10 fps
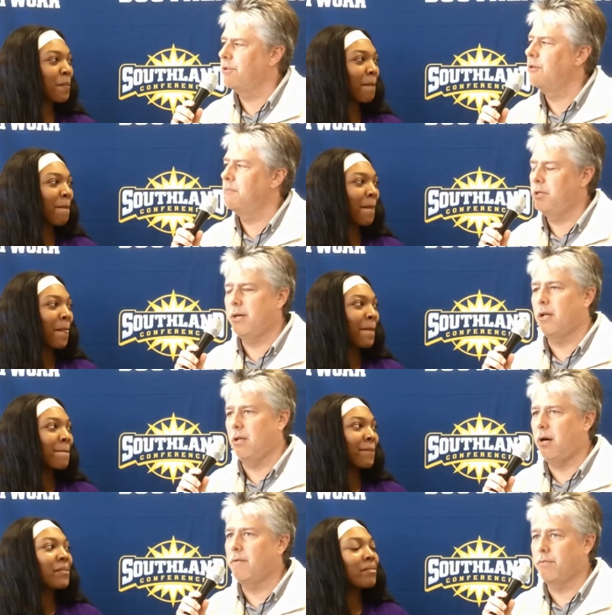Speaker 1: you? I mean, you got a
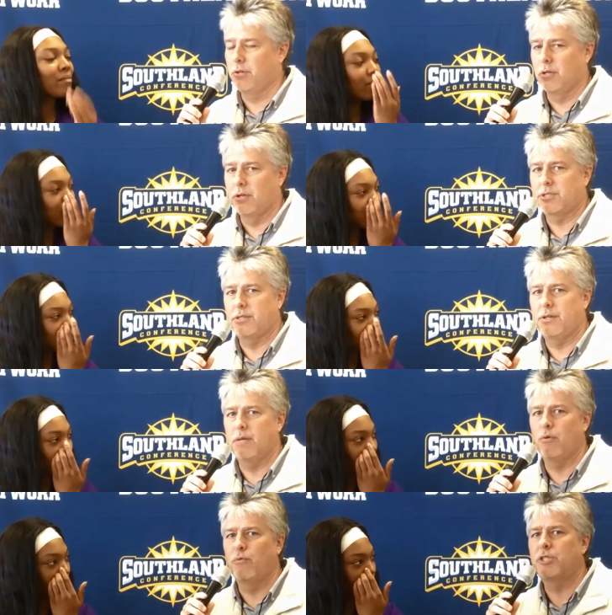lot of good looks in there, but
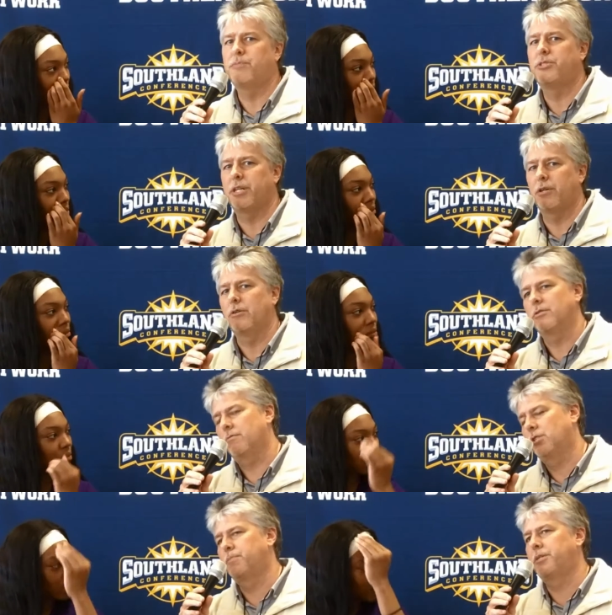which particular
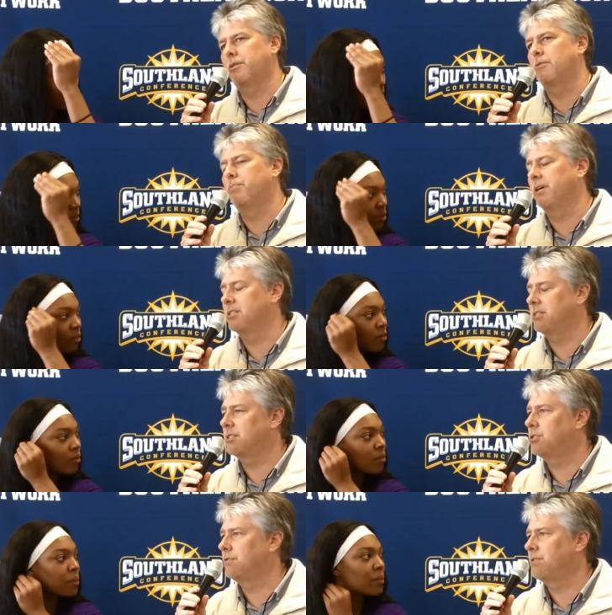which particular play sets
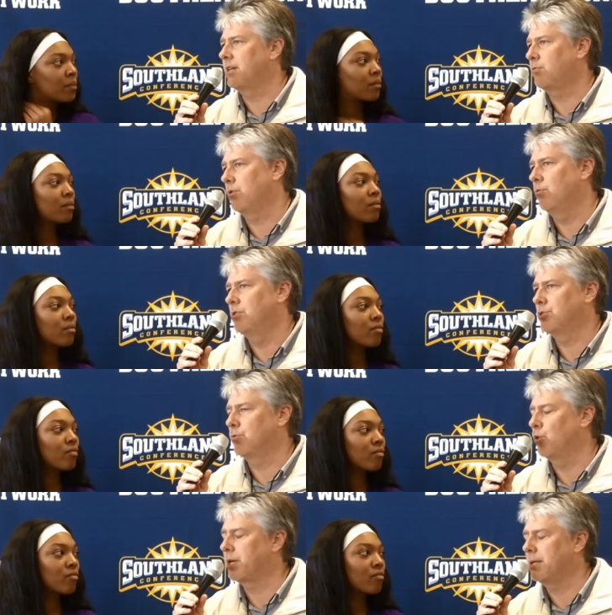did you feel like were the ones that were
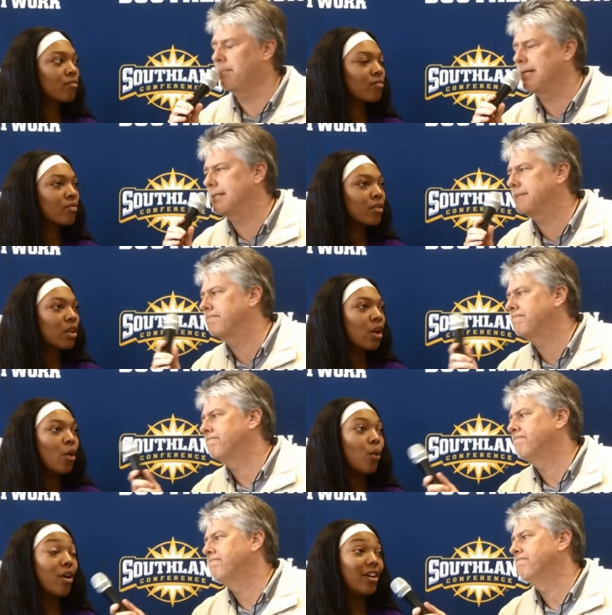working the best?
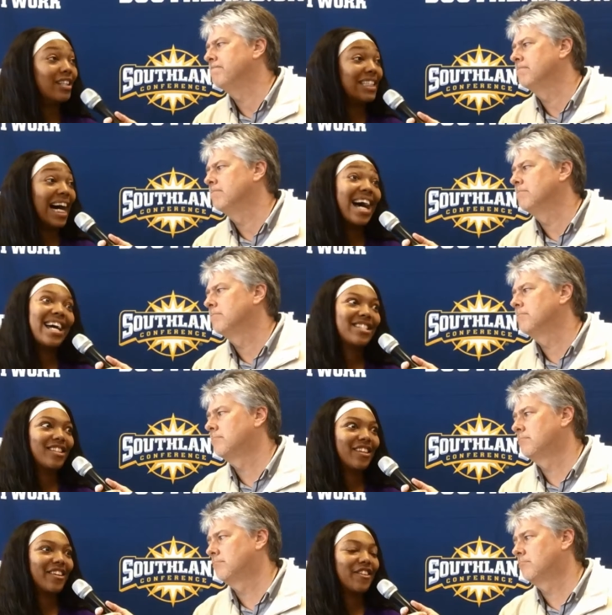
Speaker 2: Well, I had to
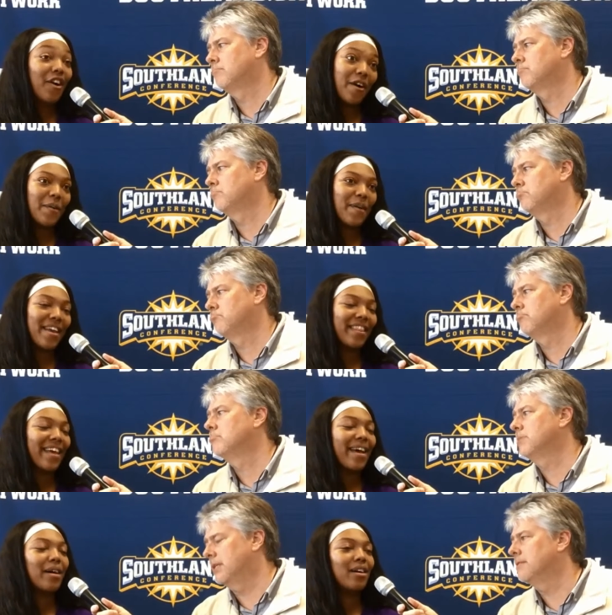learn the hard way
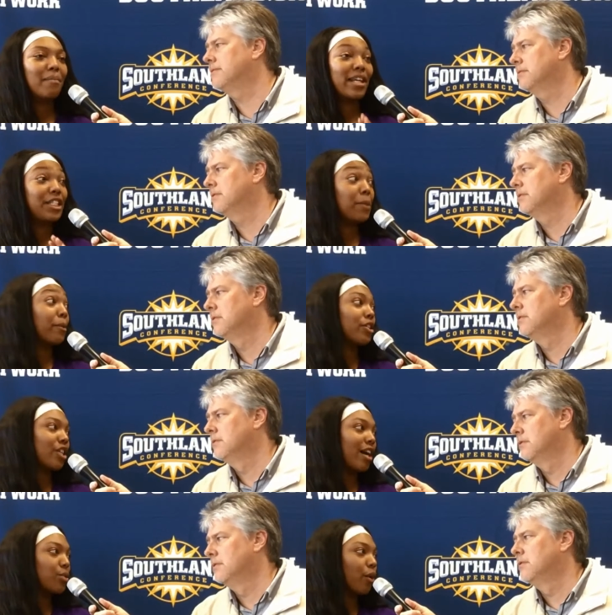that um, my deeper
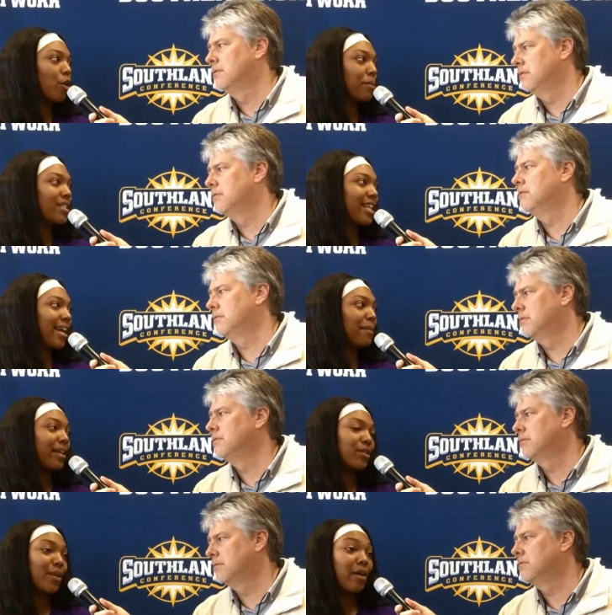shots were open today
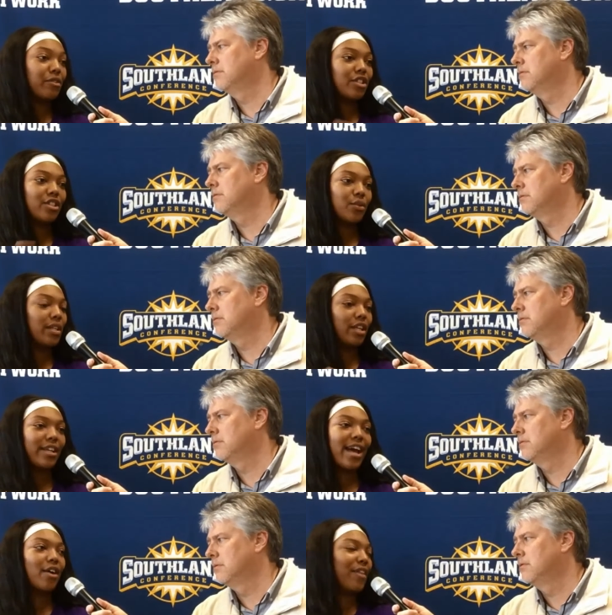because when I was just swinging
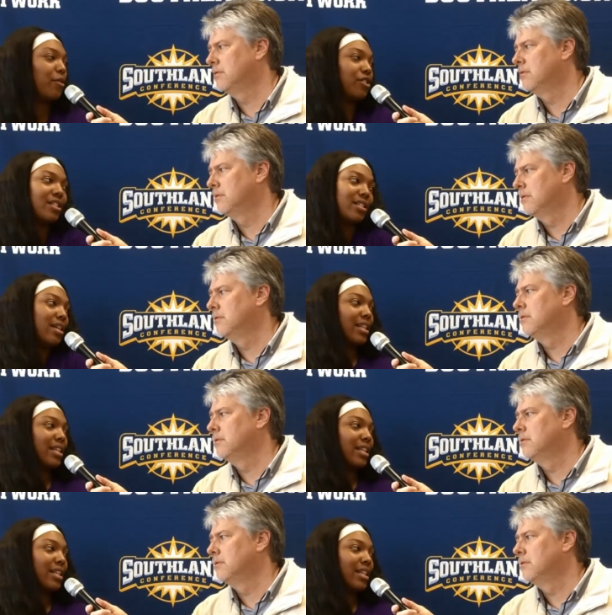down, they were just